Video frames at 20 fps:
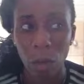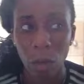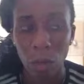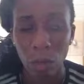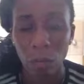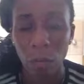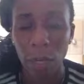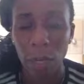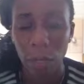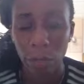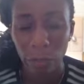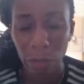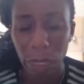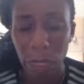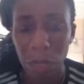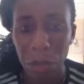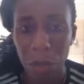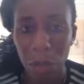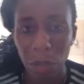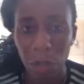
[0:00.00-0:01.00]

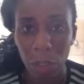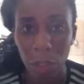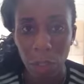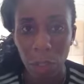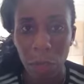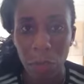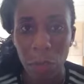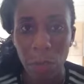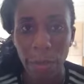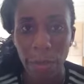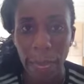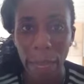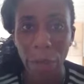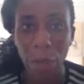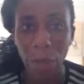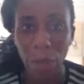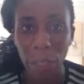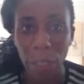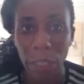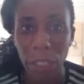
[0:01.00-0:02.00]
realism in terms of how
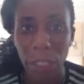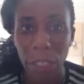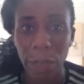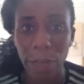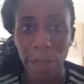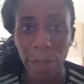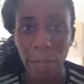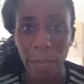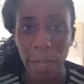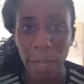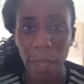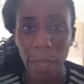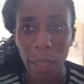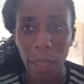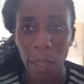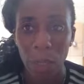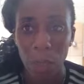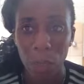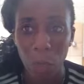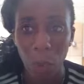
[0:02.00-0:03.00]
you can achieve that.
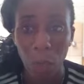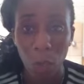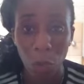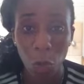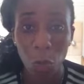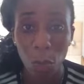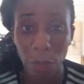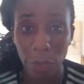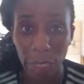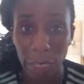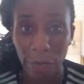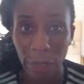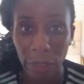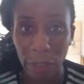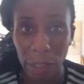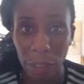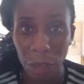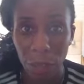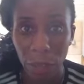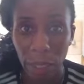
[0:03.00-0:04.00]
So I do believe in
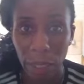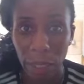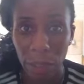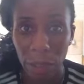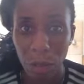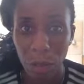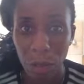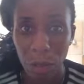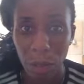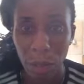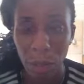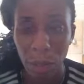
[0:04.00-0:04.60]
these players.